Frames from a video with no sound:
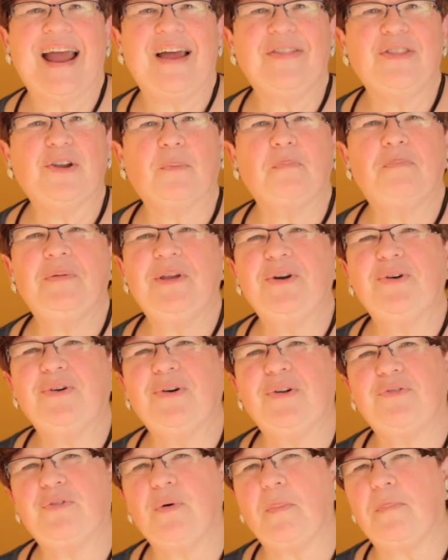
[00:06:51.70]
And there are
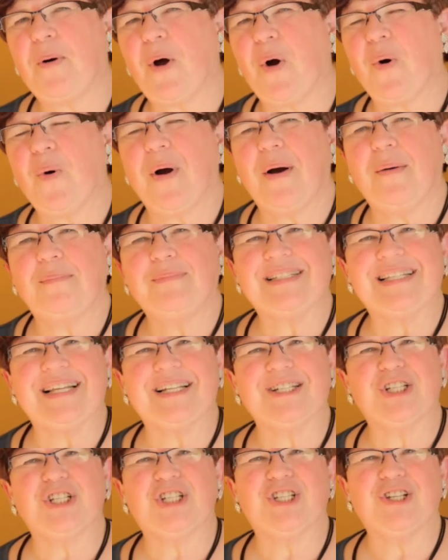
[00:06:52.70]
beautiful poems
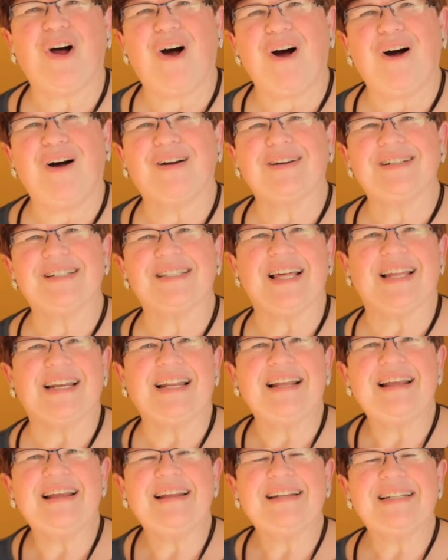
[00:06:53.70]
and songs that
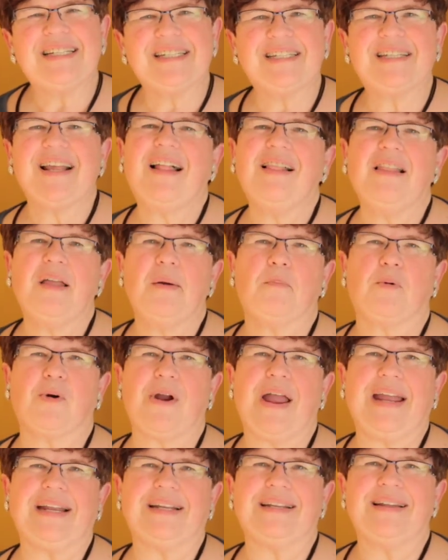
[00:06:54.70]

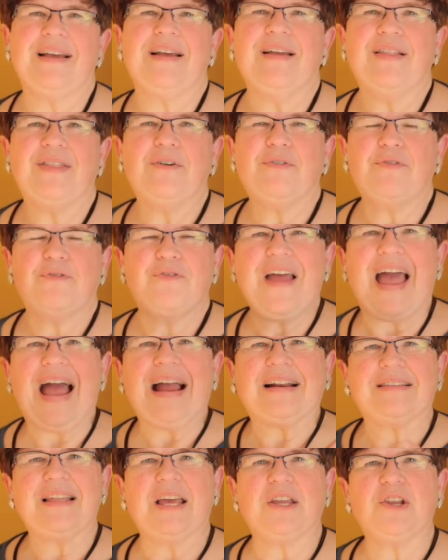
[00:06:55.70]
celebrate the
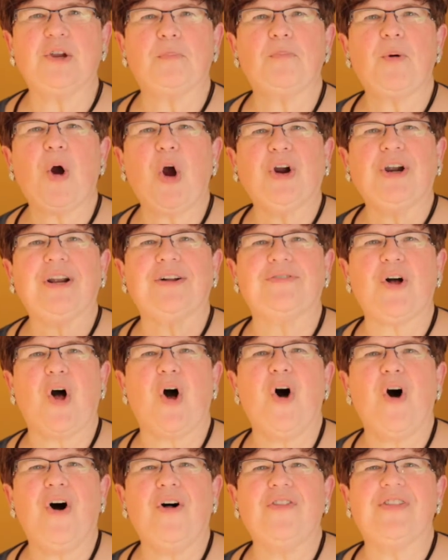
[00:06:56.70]
fact that you're part of
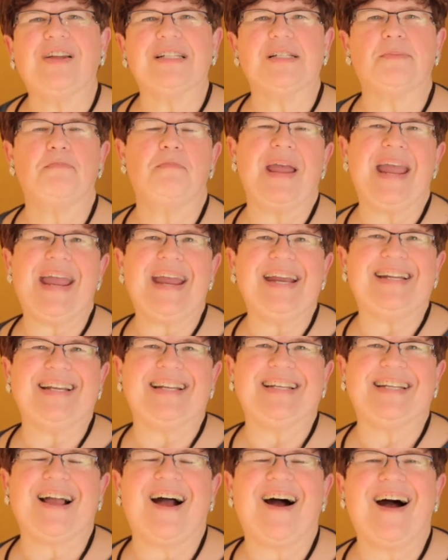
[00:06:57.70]
all that's made
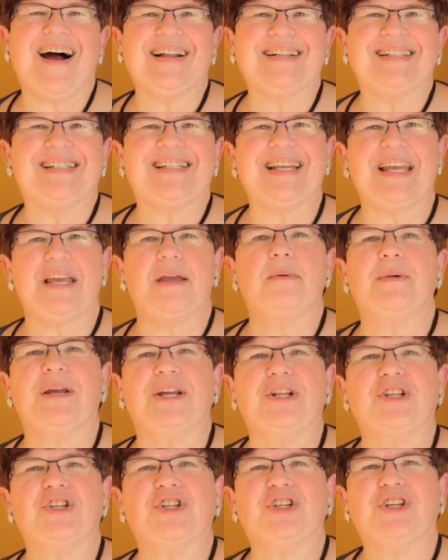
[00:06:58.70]
in God's
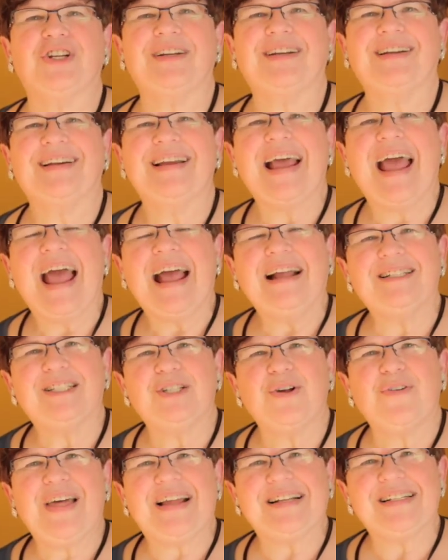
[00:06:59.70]
image. And
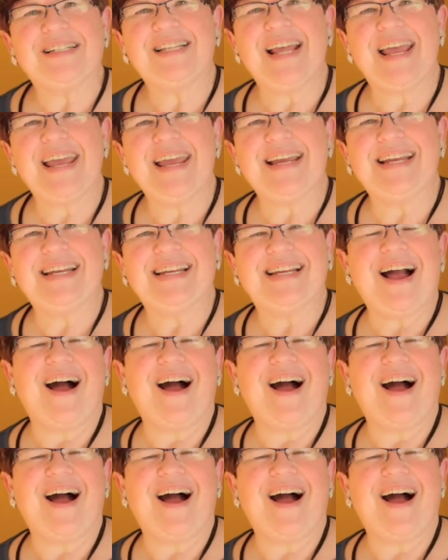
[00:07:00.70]
so that saying,